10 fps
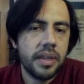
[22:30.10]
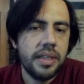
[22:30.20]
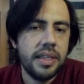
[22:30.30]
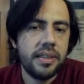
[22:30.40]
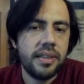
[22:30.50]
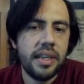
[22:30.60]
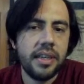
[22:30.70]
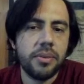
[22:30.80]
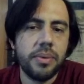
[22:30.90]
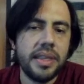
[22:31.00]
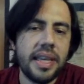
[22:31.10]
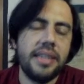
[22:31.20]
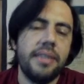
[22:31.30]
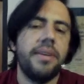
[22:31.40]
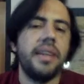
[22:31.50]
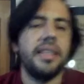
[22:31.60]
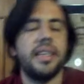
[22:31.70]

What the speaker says: g6, queen takes d5